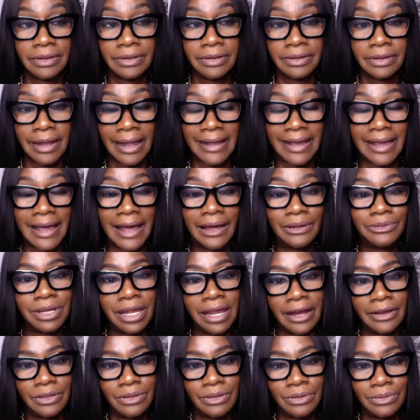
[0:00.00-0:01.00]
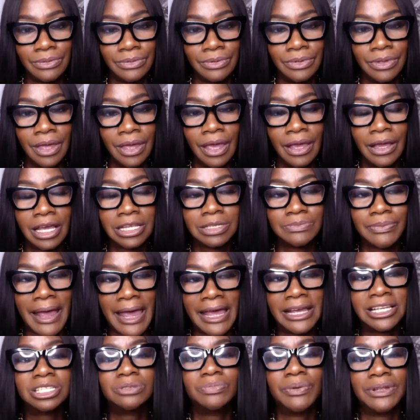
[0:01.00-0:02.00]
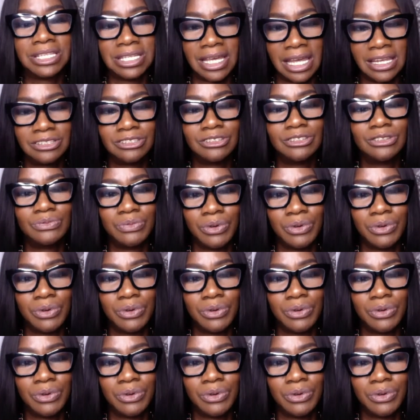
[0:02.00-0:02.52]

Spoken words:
Like, how dare you? Because my expectations